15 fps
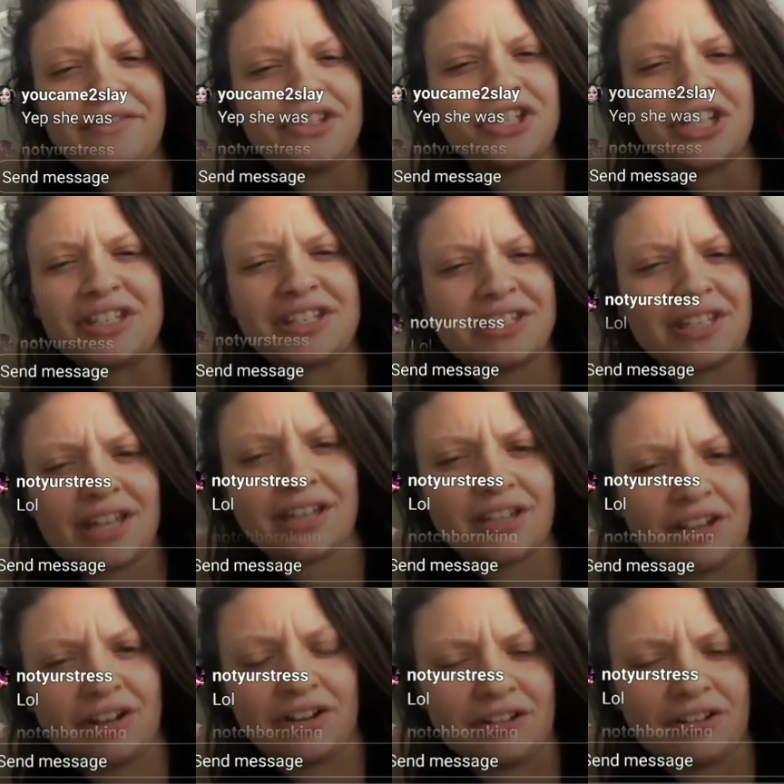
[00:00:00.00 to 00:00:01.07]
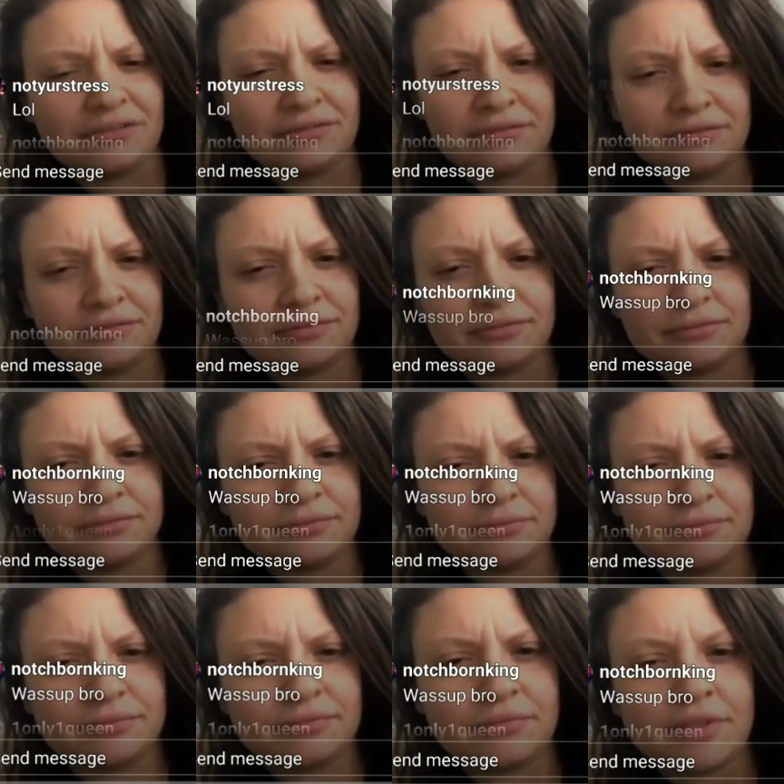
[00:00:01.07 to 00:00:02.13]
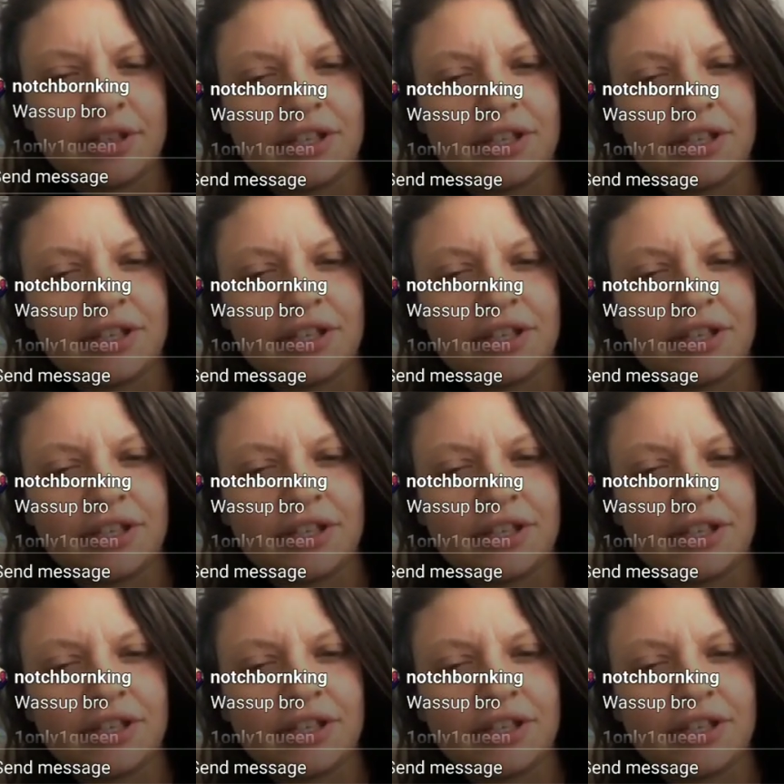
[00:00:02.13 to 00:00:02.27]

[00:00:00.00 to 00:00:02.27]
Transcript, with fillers: You say you're spreading lies.